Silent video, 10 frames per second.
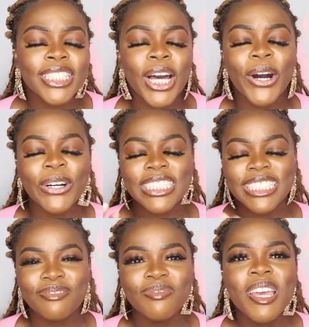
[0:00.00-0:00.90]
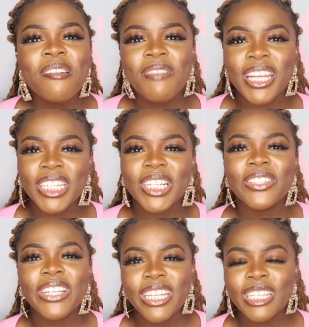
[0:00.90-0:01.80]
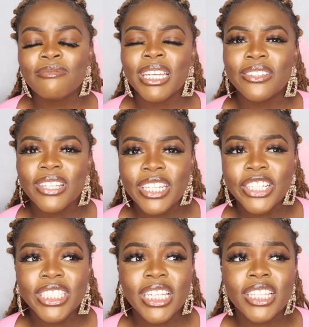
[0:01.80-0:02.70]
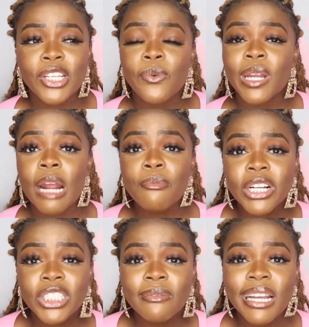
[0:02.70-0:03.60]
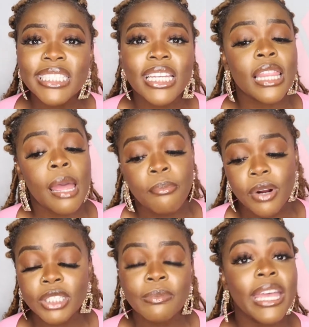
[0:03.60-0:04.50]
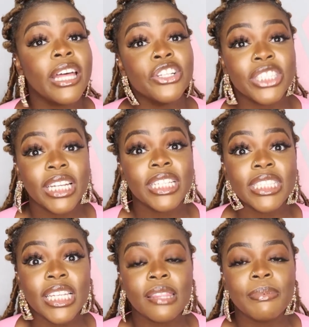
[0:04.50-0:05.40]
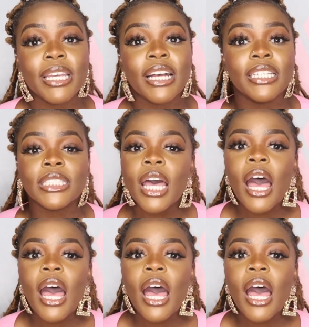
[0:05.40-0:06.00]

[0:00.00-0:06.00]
So just make sure you clean them like you clean your teeth. So when I'm brushing my teeth, I brush my other set of teeth because